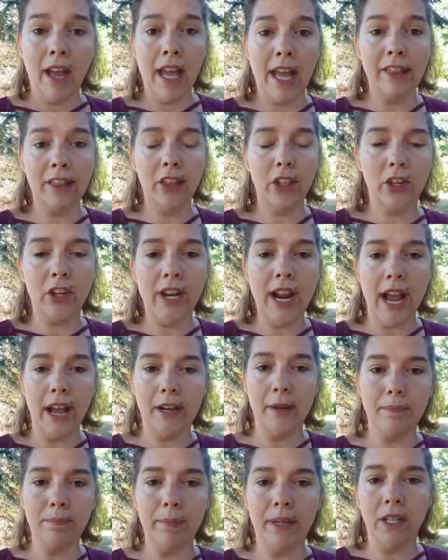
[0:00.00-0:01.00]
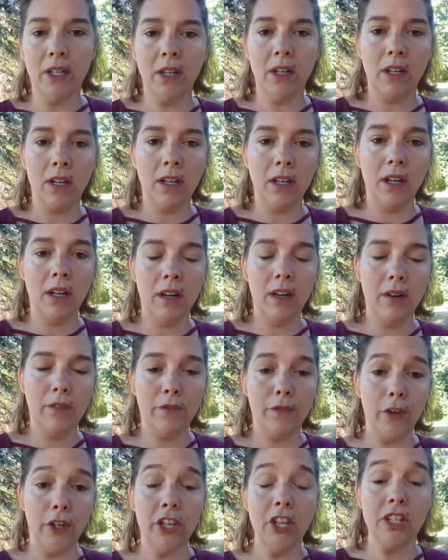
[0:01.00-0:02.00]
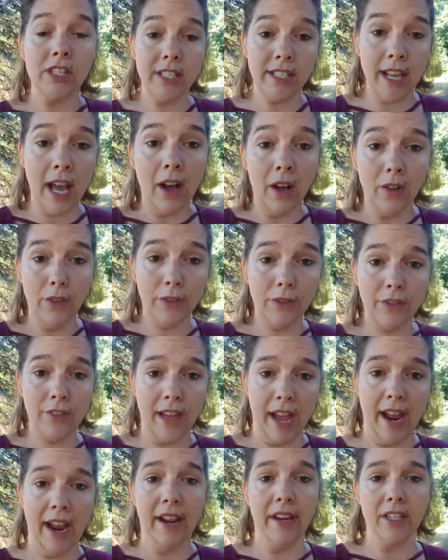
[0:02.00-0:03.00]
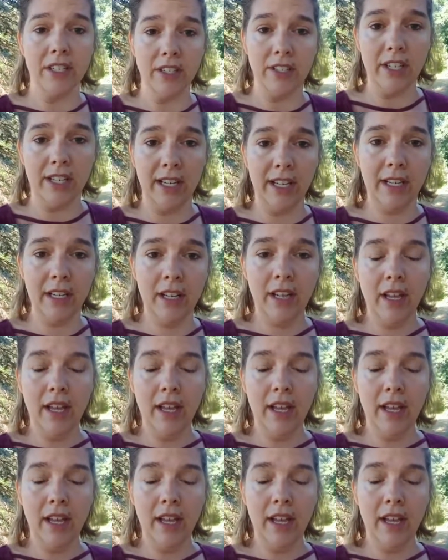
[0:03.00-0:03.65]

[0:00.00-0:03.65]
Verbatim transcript: and learn how to mirror for yourself that energy.